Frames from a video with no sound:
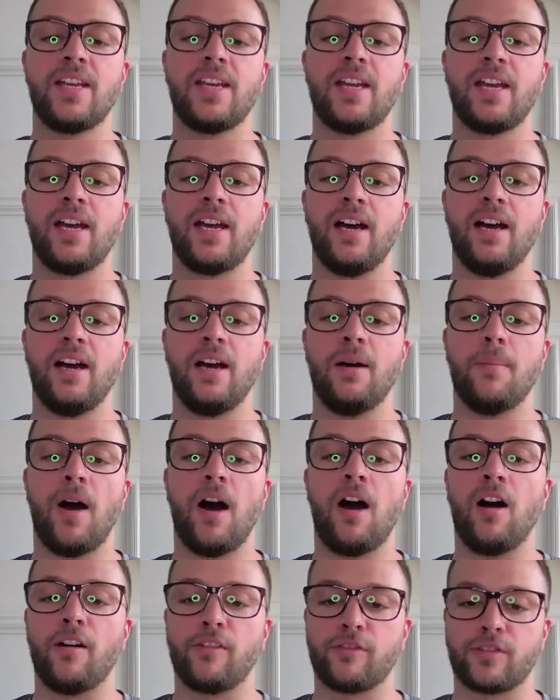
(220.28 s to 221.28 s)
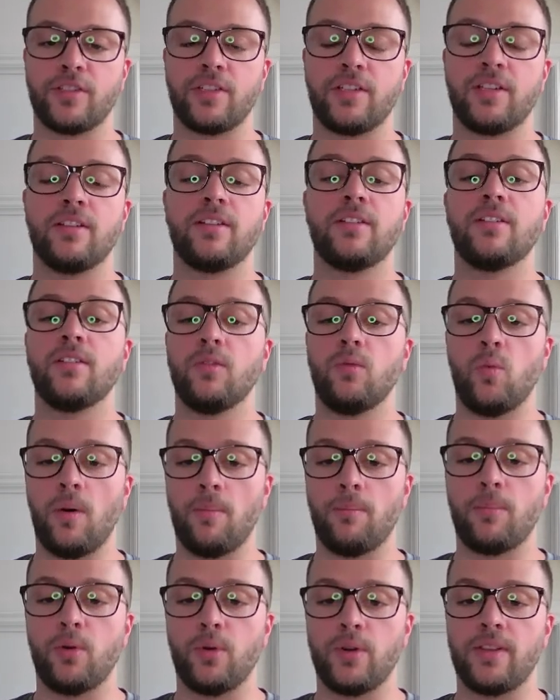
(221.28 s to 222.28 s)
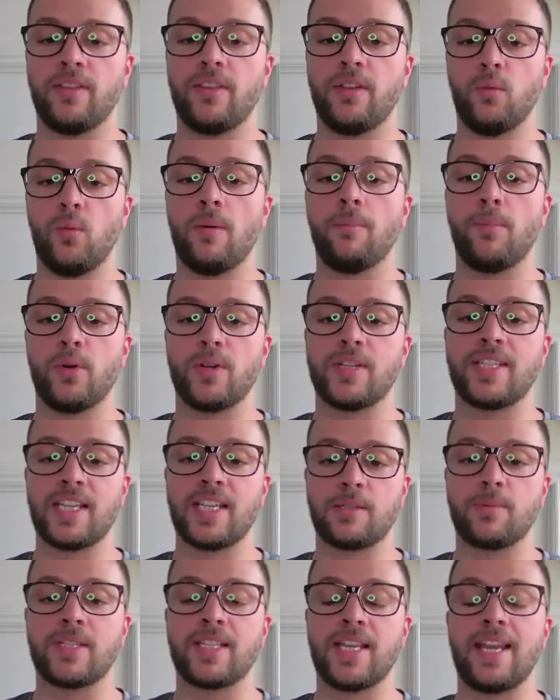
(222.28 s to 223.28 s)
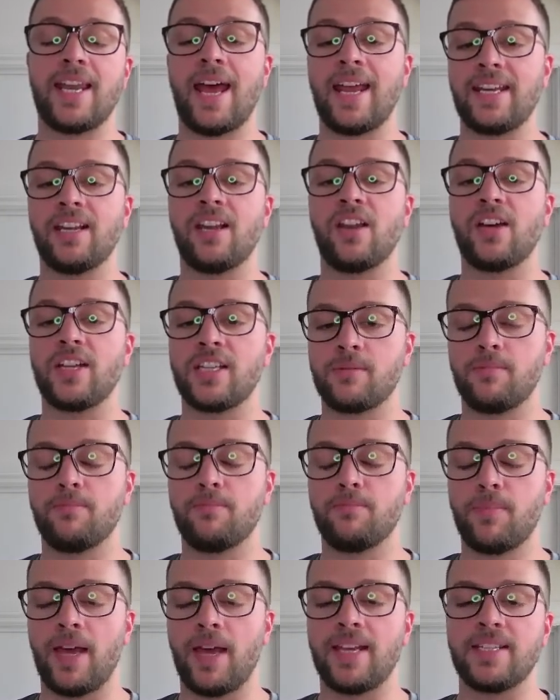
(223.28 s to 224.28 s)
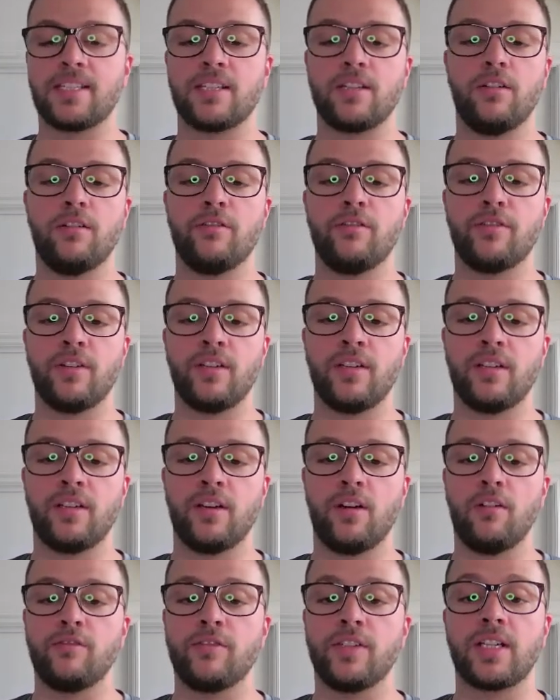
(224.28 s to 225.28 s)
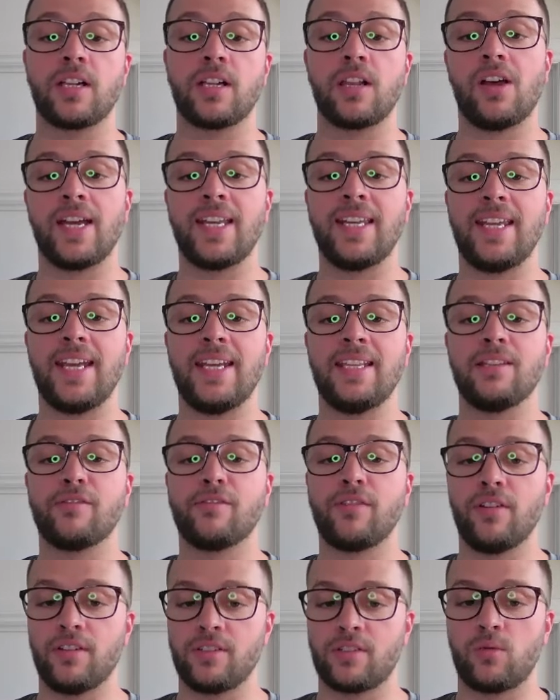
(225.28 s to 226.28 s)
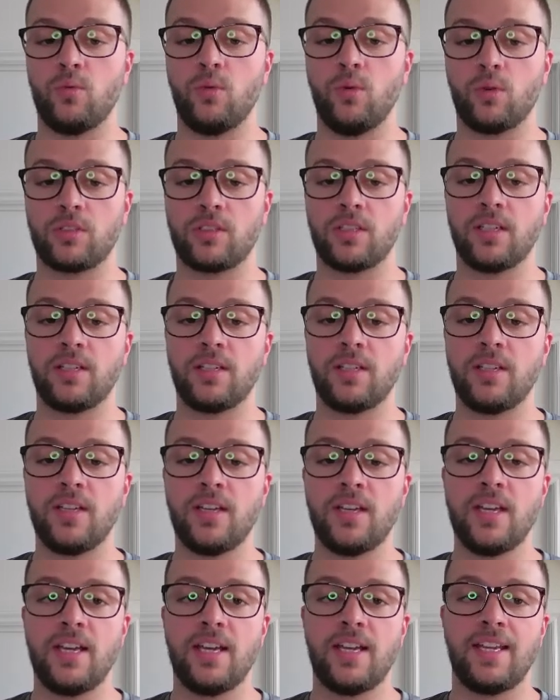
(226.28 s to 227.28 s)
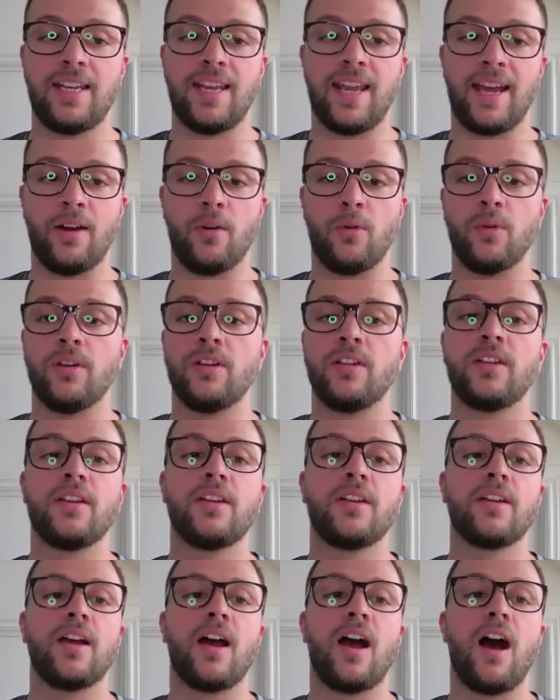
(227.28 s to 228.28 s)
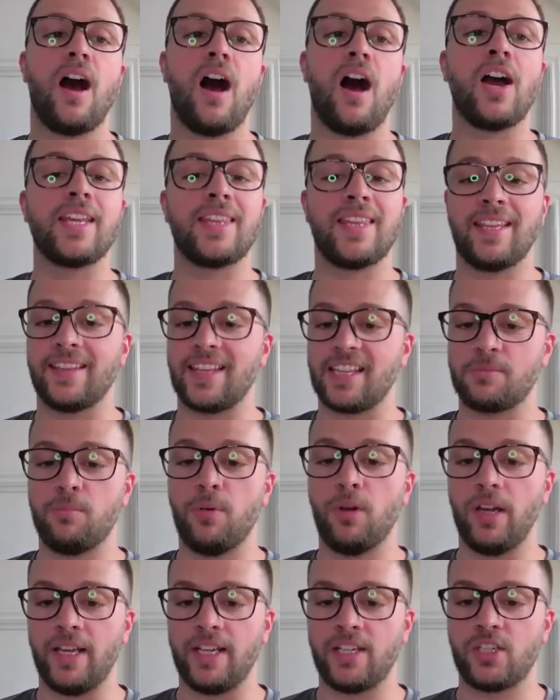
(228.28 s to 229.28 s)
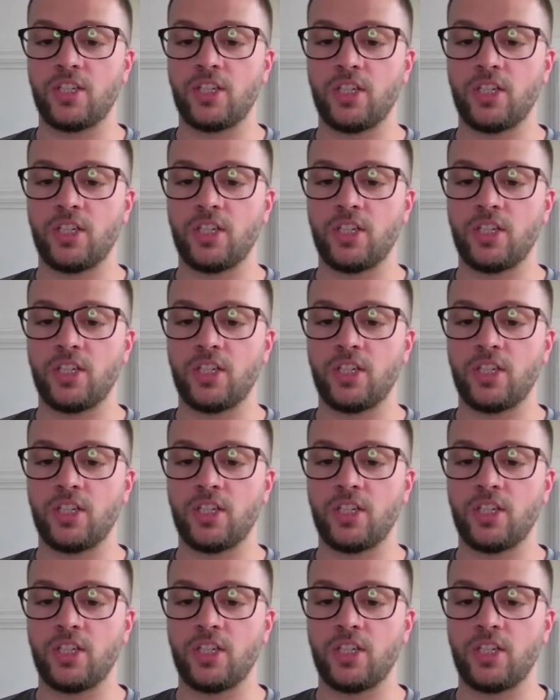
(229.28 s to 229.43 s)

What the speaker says: after the 1.6% annualized pace of decline in the first quarter. Now, I think that's bullish.